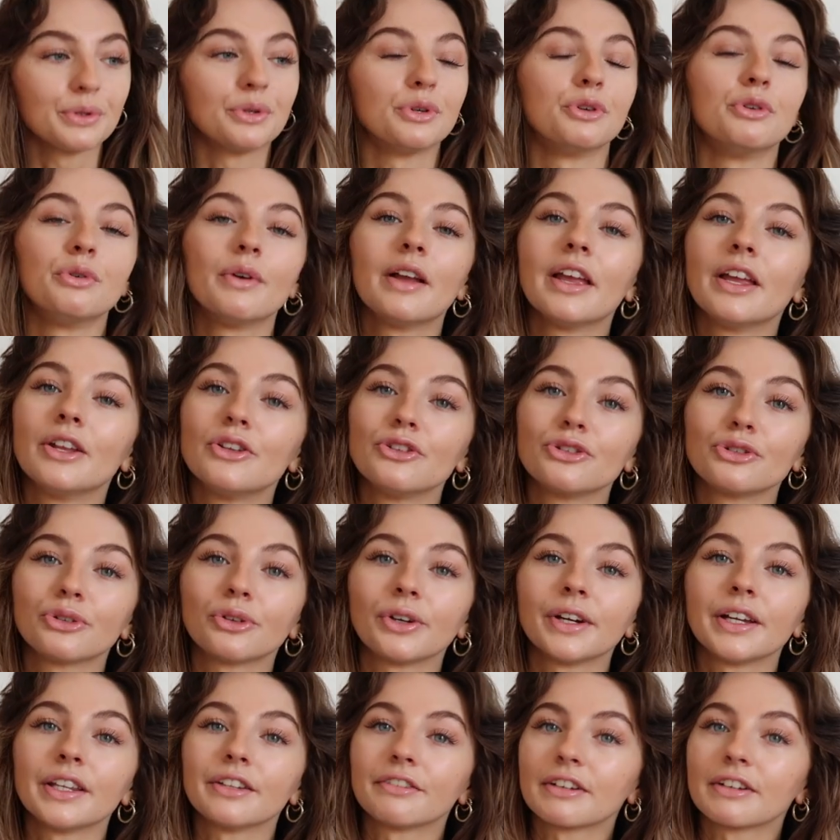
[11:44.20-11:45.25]
all
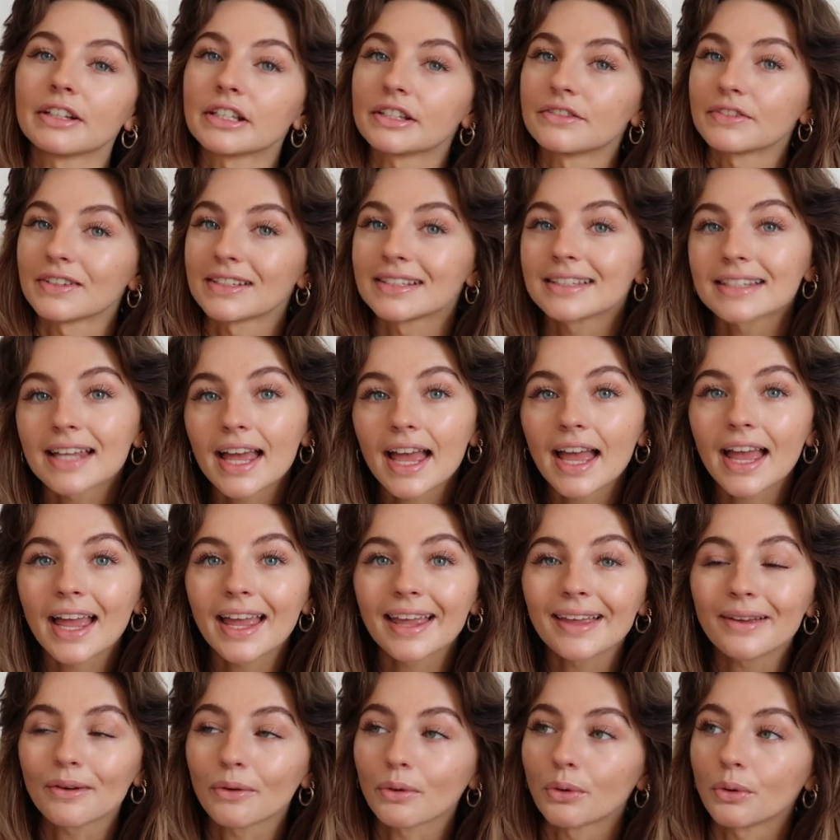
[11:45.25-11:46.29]
enjoy the rest of your
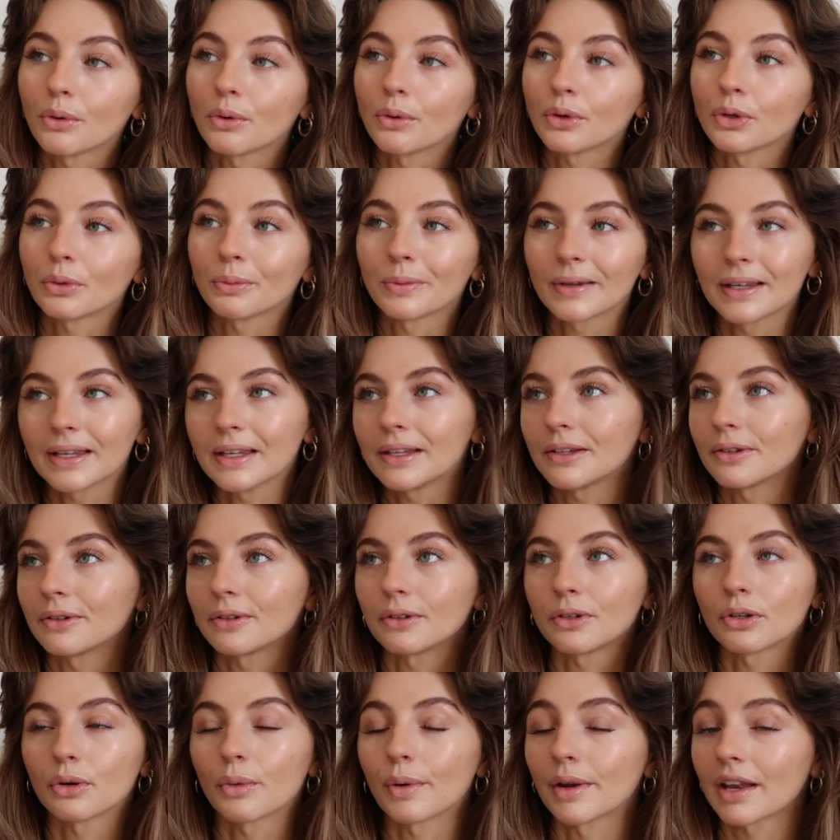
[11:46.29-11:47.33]
day or your week
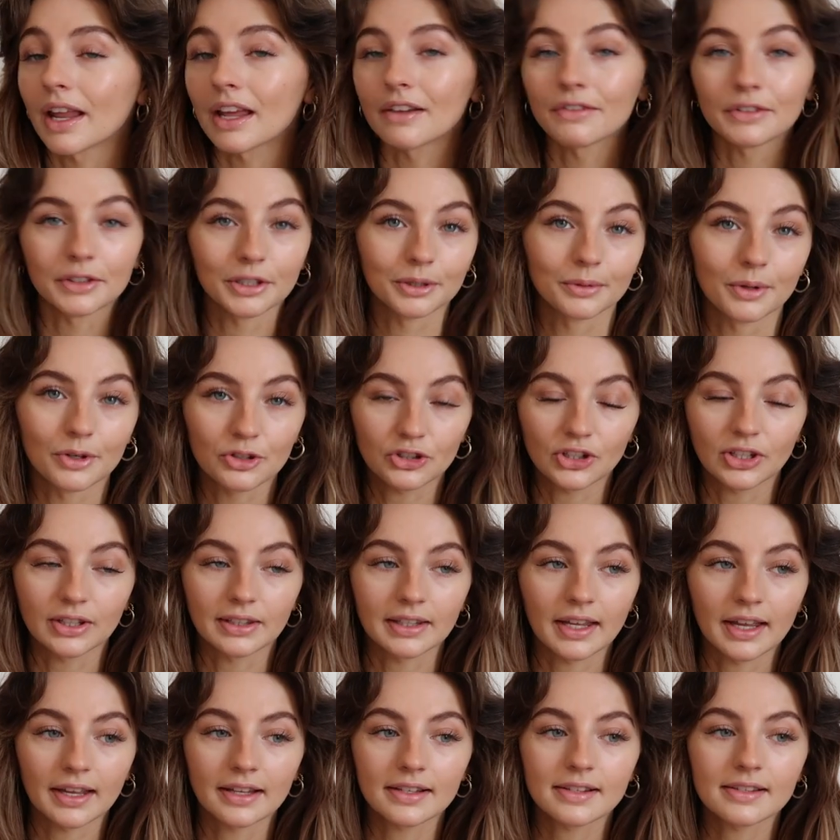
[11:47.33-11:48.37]
or whenever you're watching
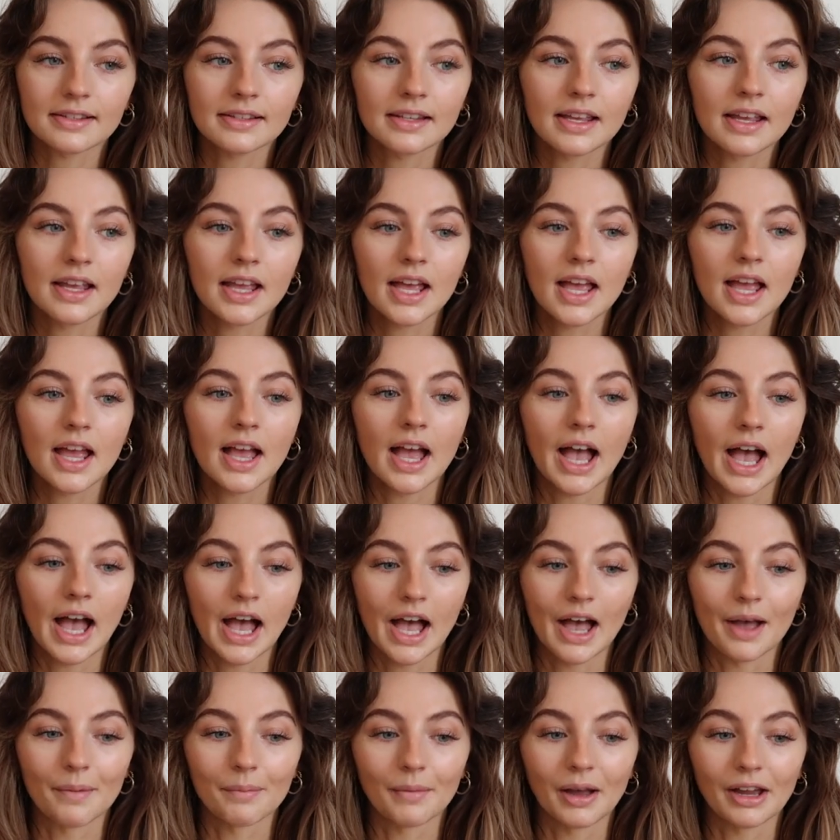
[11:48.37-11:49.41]
this.
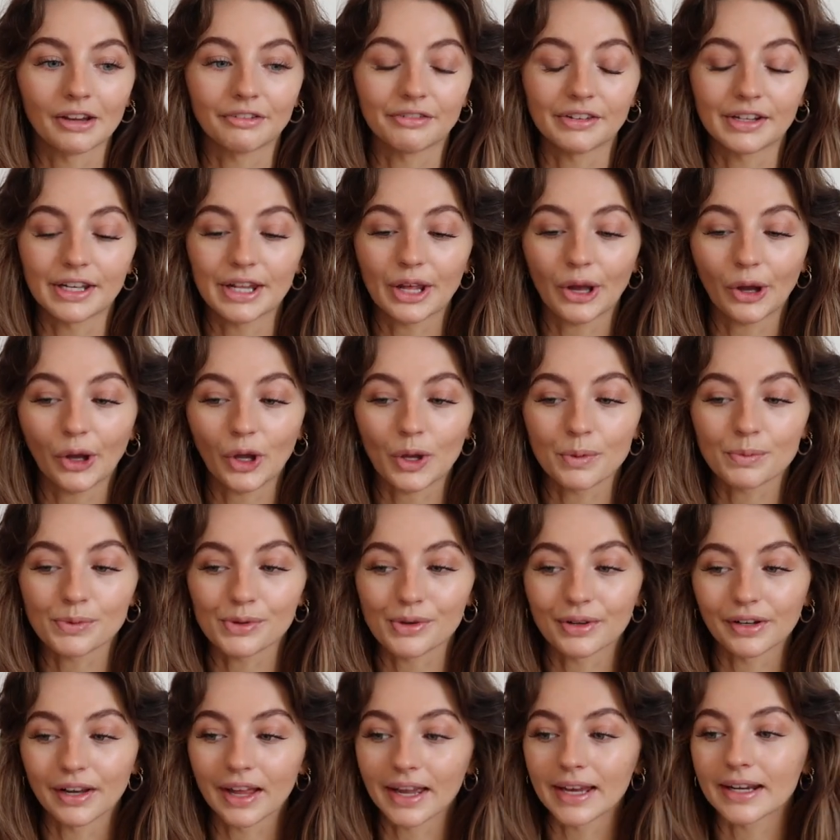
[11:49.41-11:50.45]
Um, I really hope
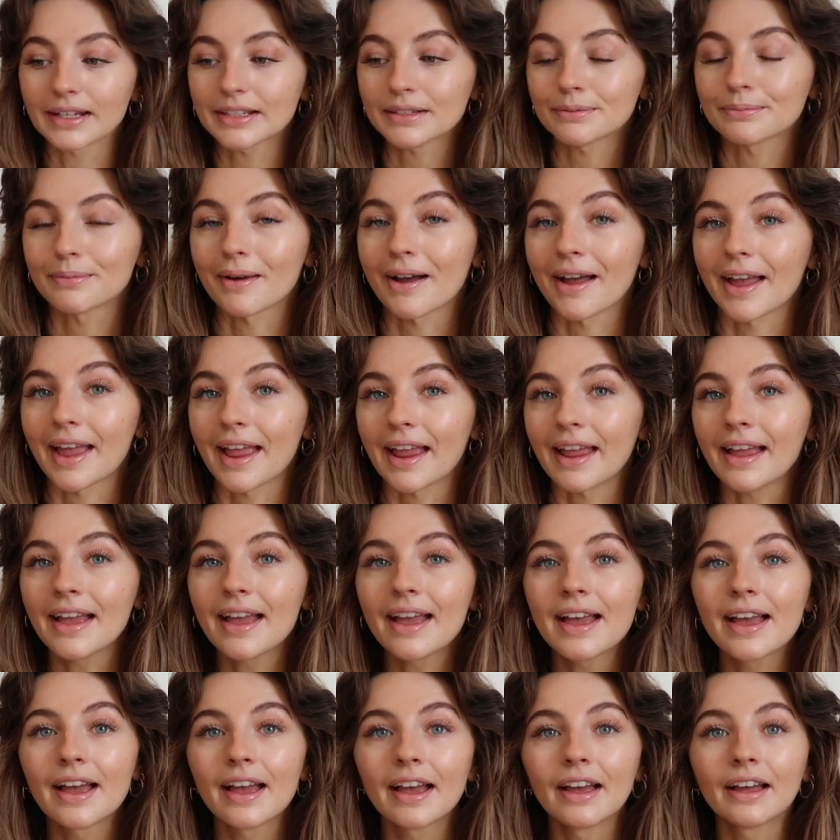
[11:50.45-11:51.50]
you liked my
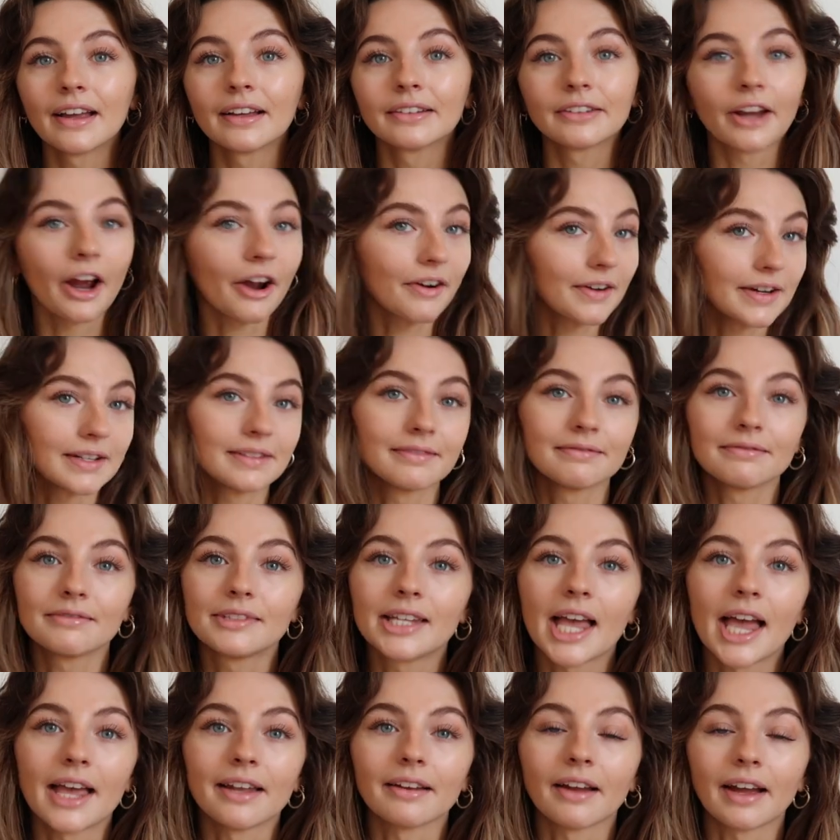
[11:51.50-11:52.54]
current
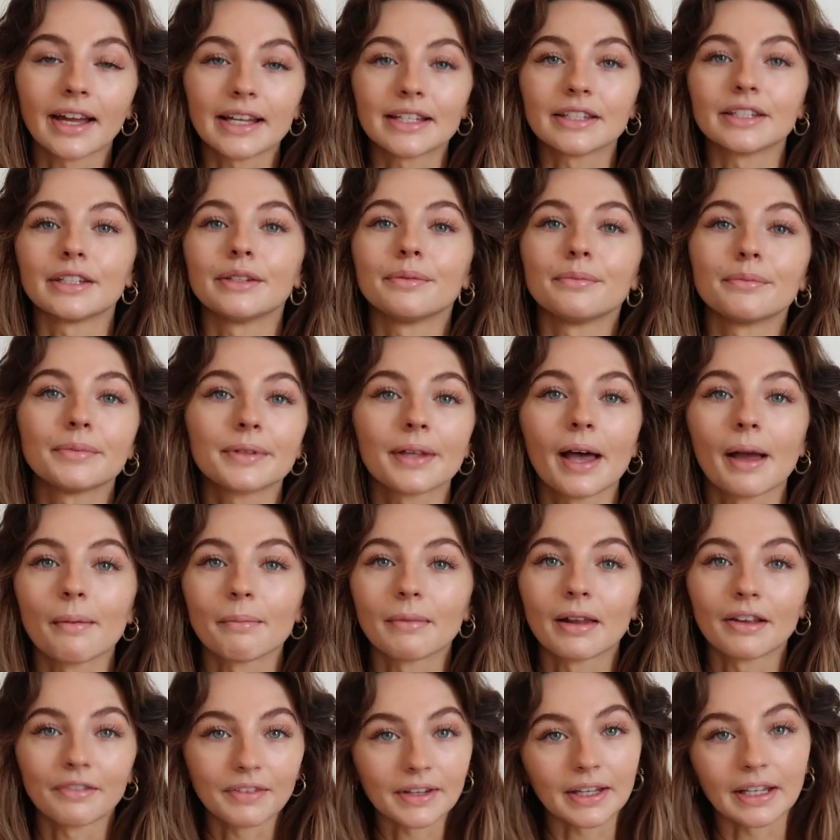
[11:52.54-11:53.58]
10 items that I'm
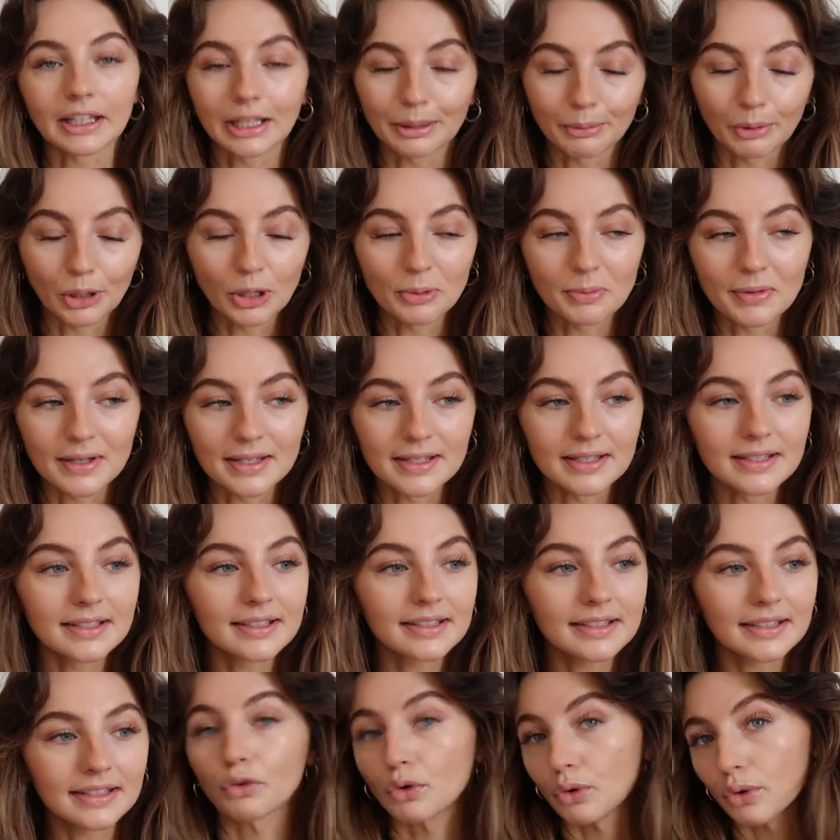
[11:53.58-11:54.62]
loving at the
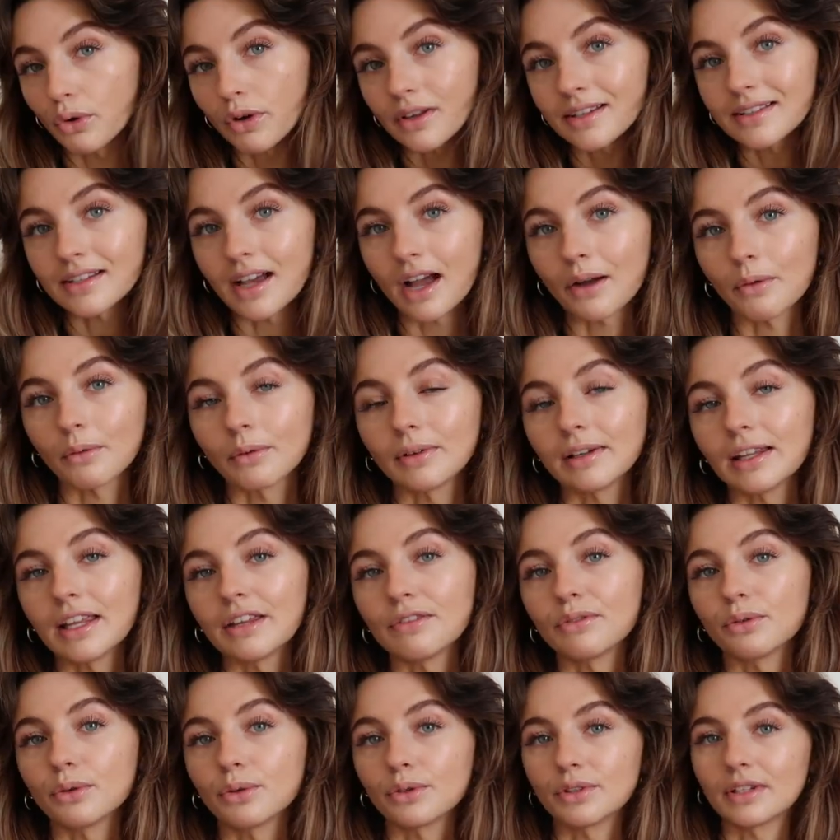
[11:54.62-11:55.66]
moment. Of course, I will
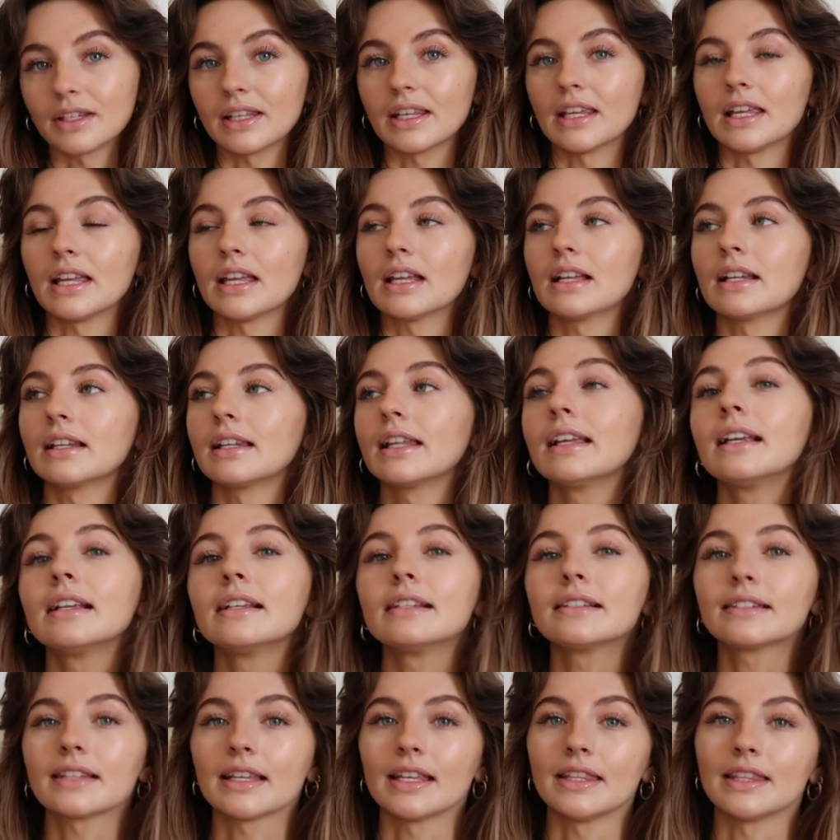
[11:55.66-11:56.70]
leave all the
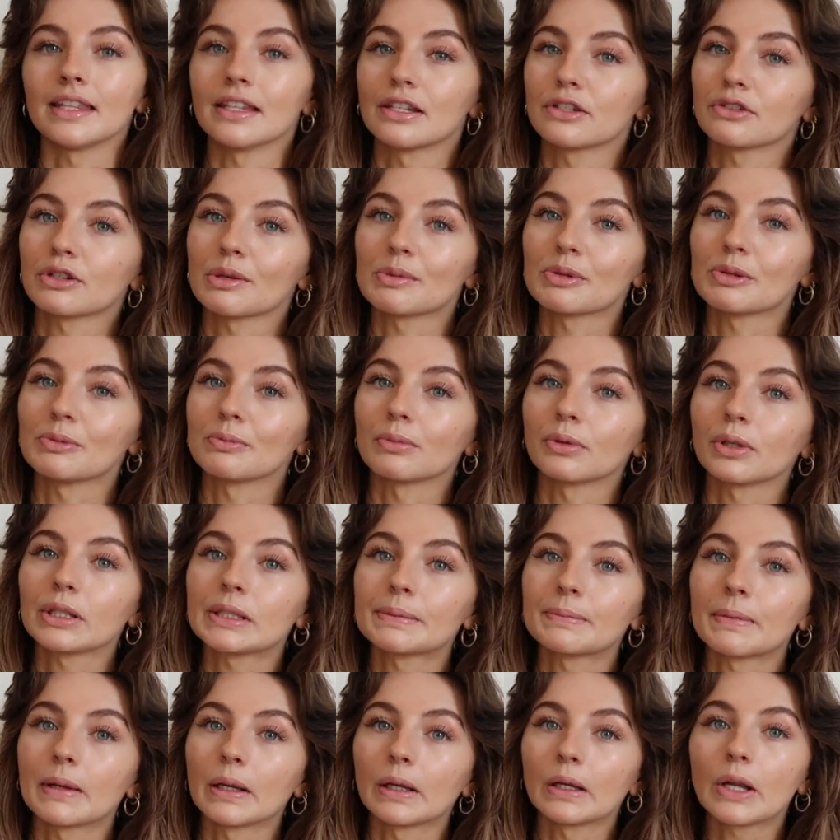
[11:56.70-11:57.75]
links in the description box
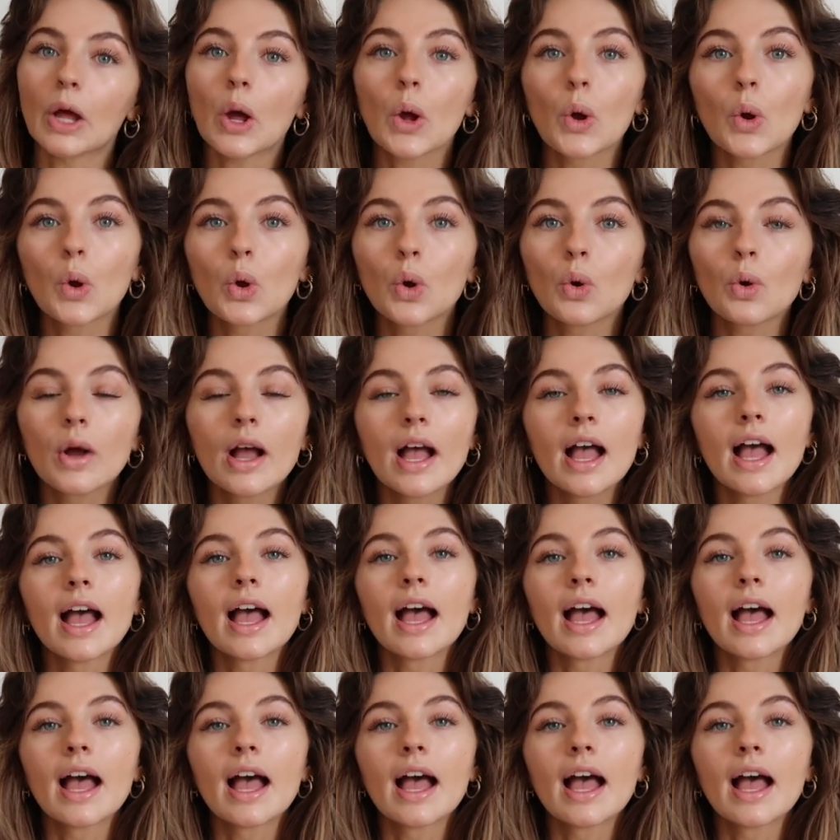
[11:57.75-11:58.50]
below